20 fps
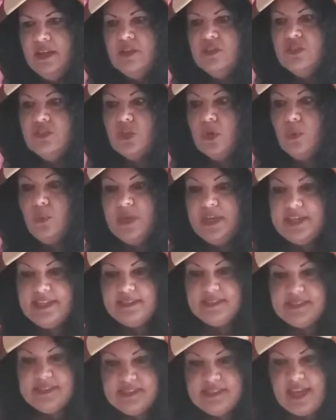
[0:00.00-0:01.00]
So we can
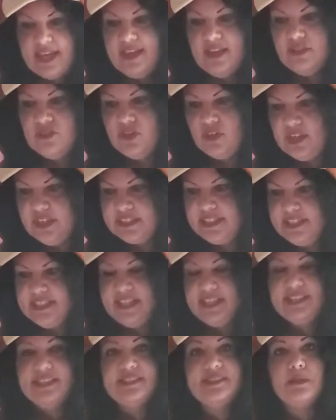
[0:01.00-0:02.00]
stand on it
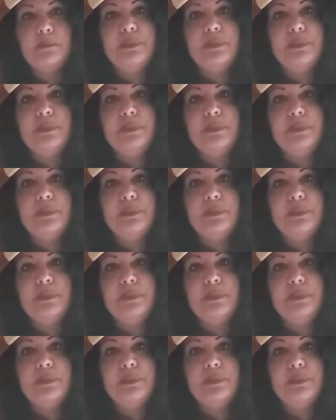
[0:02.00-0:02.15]
and it's a